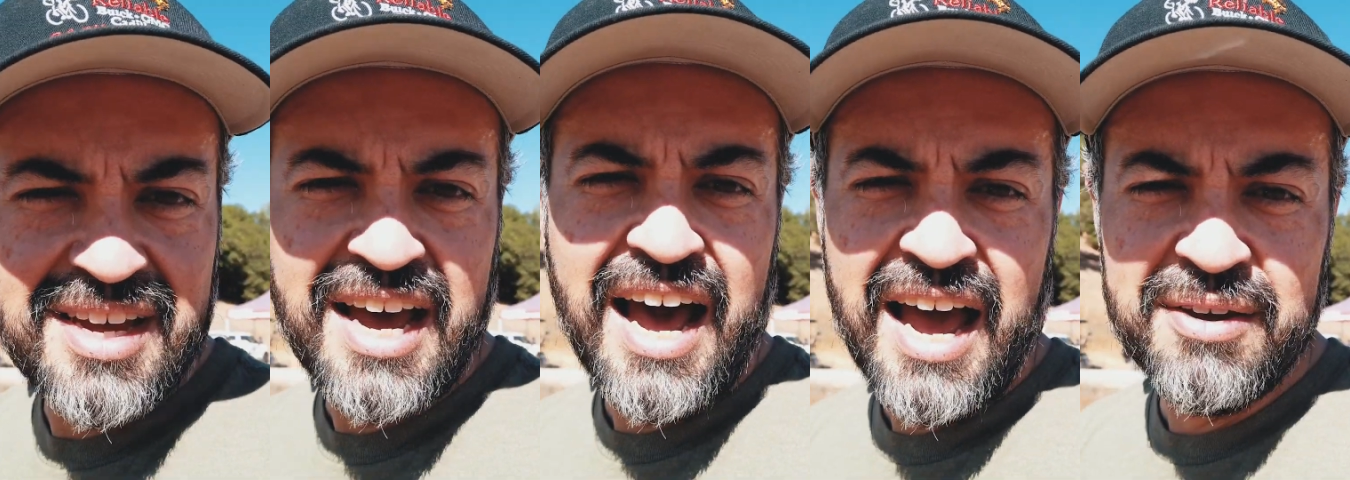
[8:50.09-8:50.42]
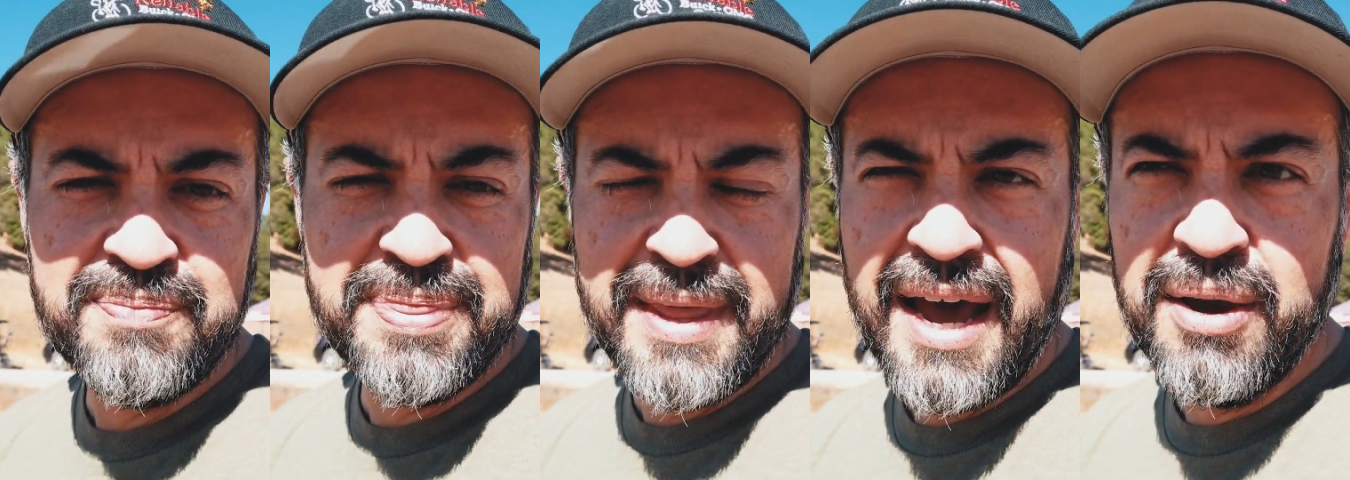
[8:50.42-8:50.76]

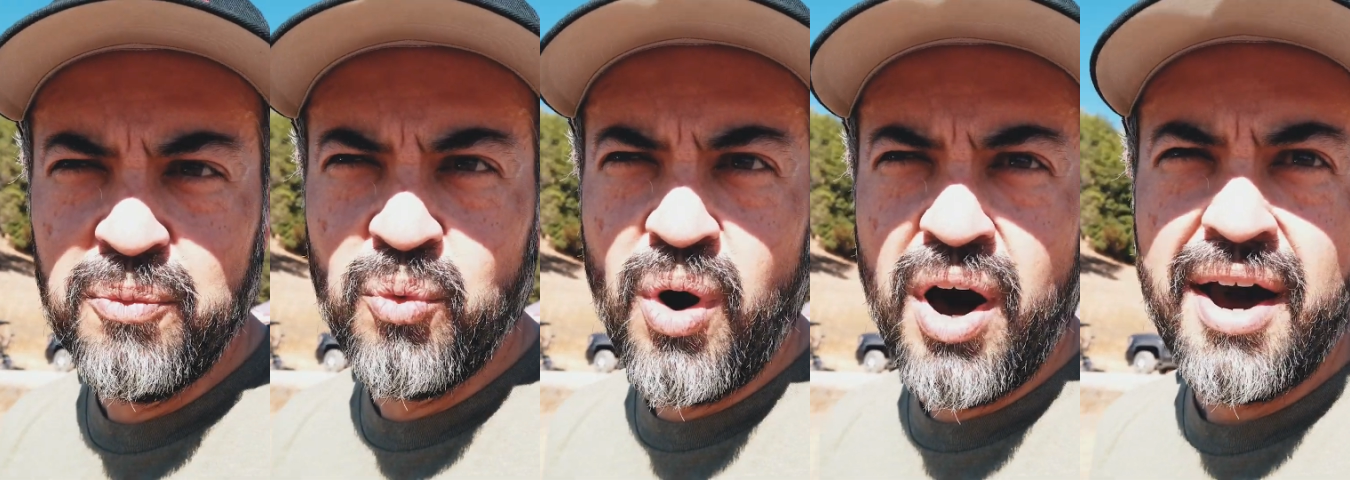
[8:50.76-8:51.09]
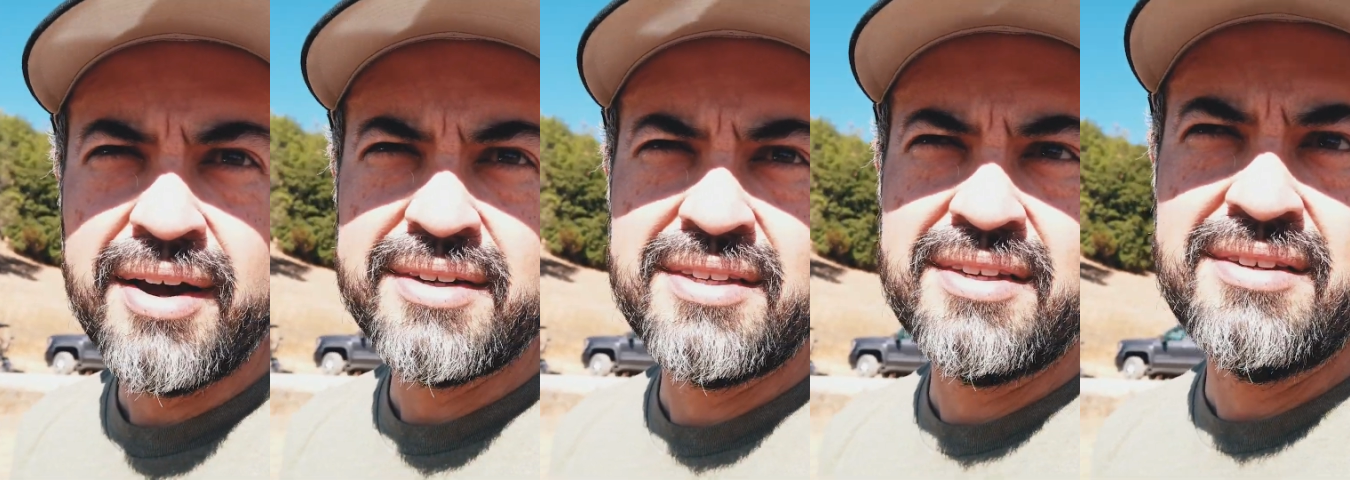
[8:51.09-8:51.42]
I
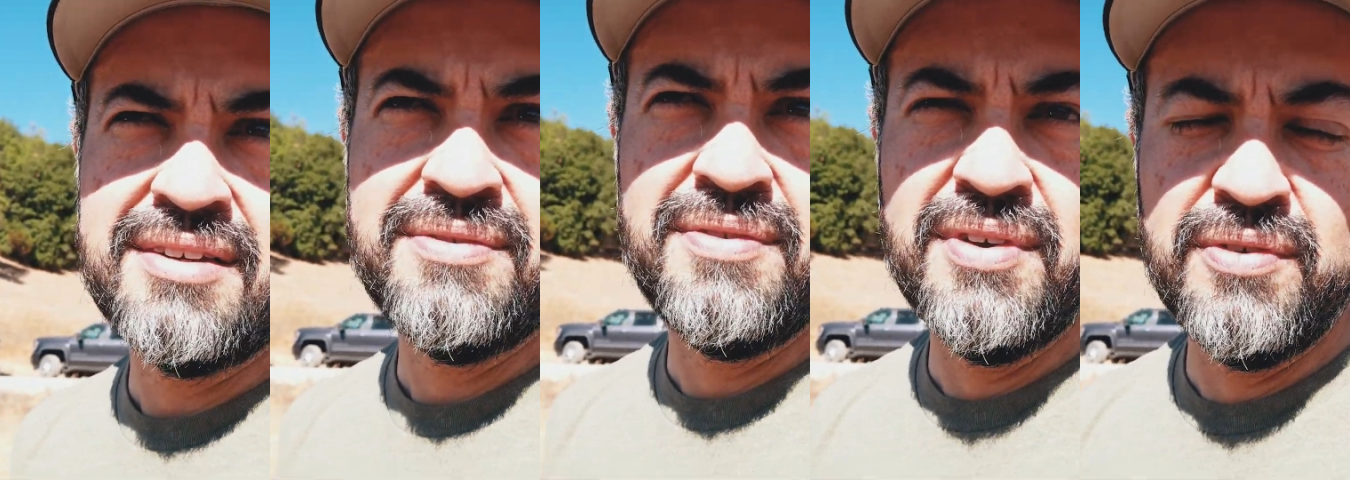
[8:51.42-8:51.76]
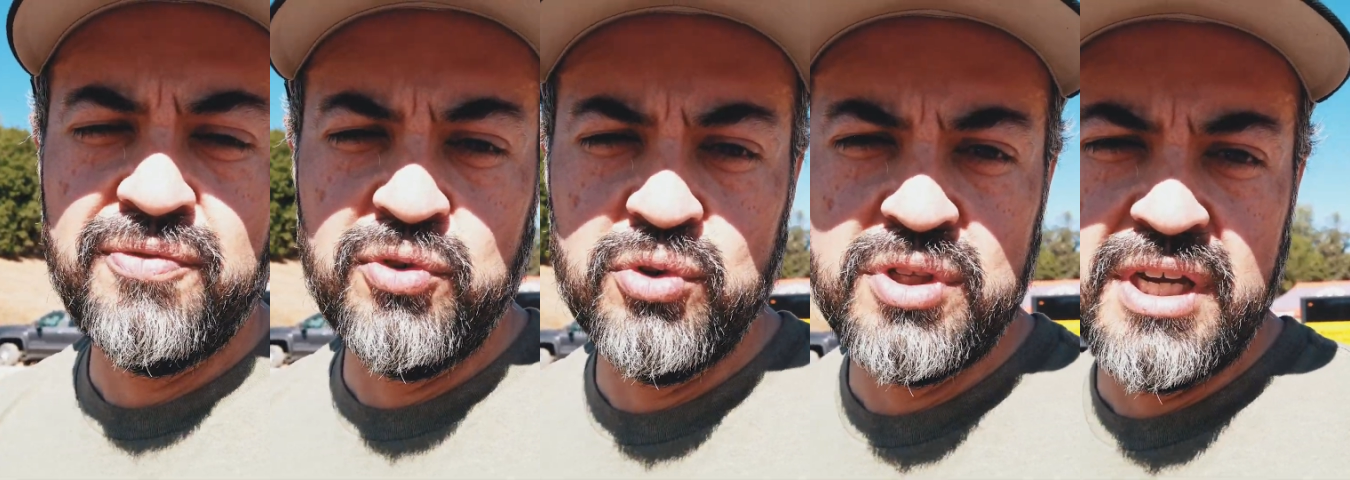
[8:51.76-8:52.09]
walked
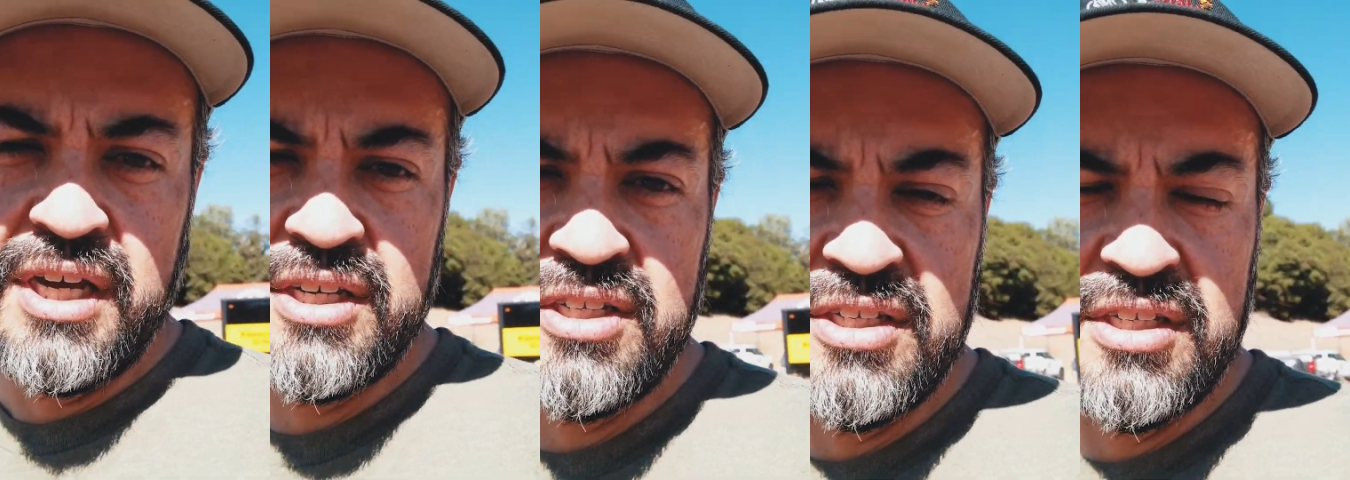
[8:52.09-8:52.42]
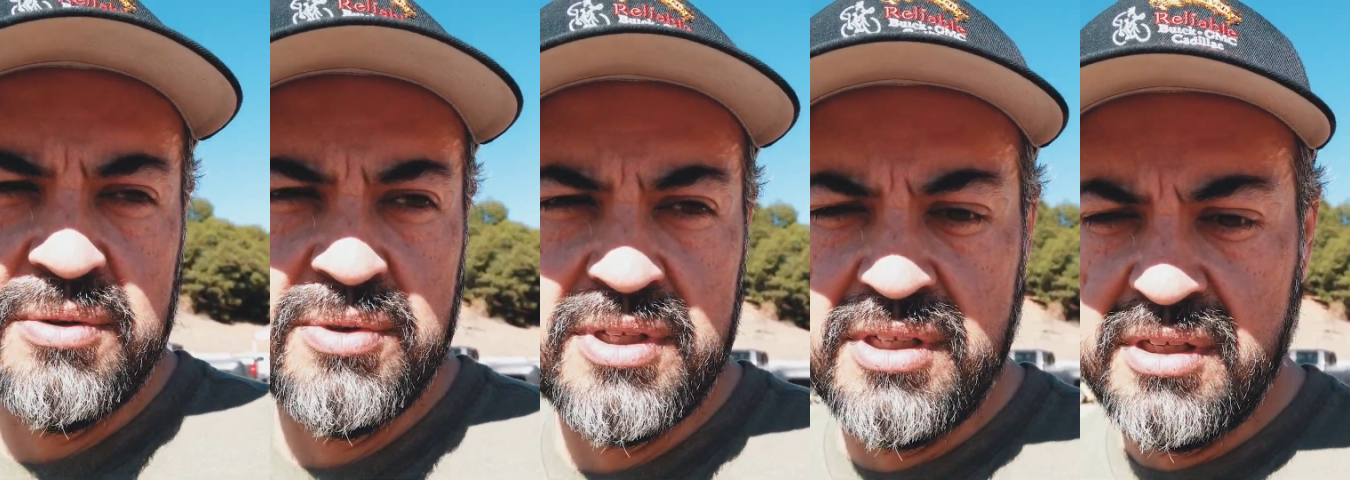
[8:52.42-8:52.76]
few sections.
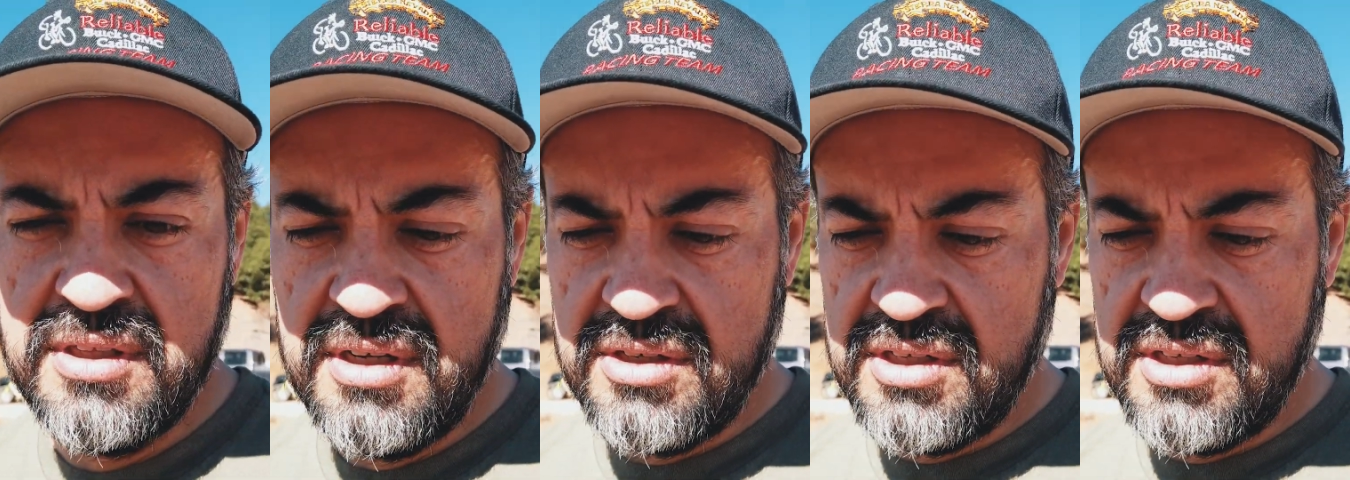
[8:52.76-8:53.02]
There's